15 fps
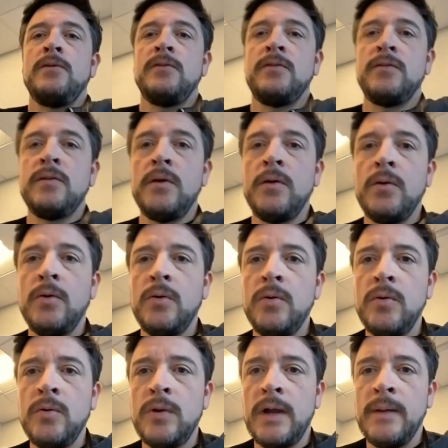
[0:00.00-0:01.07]

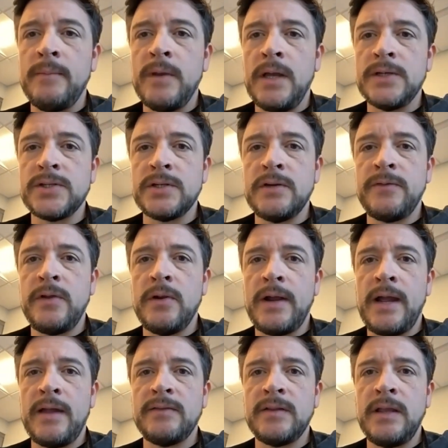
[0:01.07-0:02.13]
So I'm not sure if
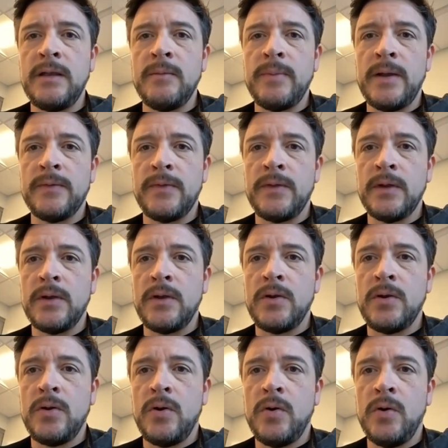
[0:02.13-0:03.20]
you're asking about the
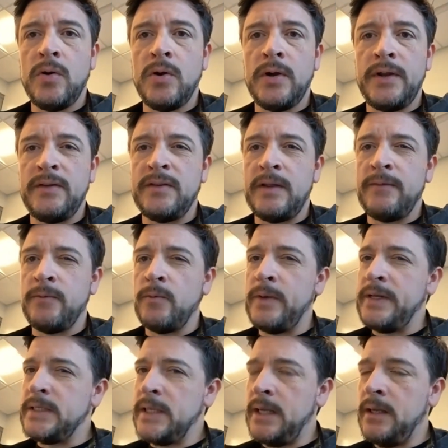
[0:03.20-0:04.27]
core, you say
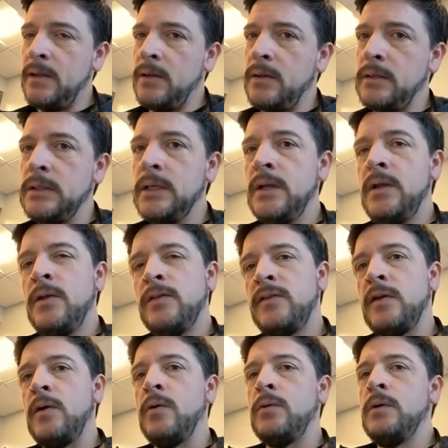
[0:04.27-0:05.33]
retail.
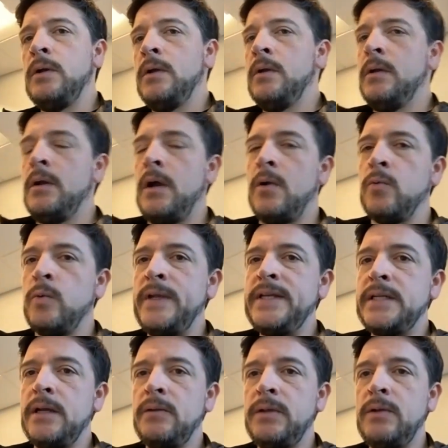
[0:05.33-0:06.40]
So a
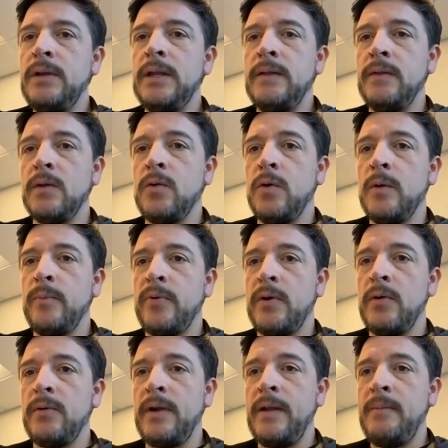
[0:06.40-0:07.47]
retail unit in the core
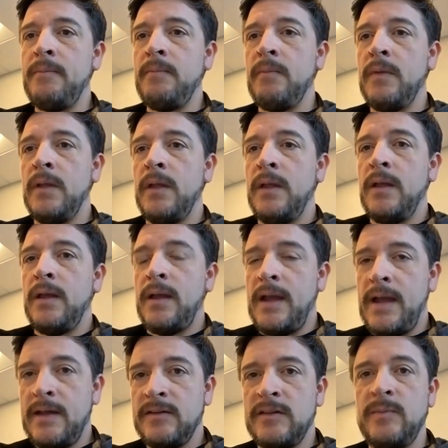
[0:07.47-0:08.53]
program
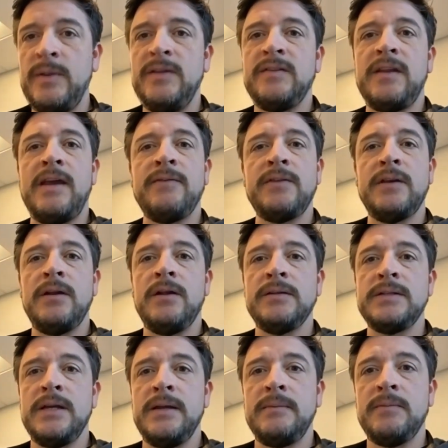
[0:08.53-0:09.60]
has to be staffed at all
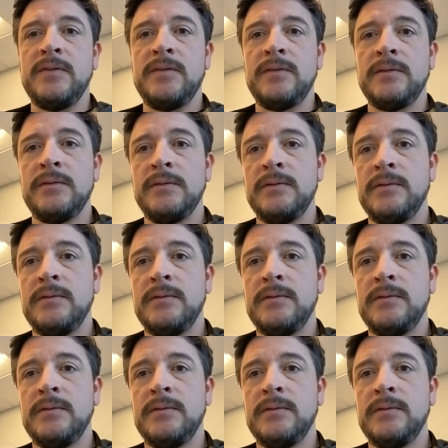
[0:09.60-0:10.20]
times.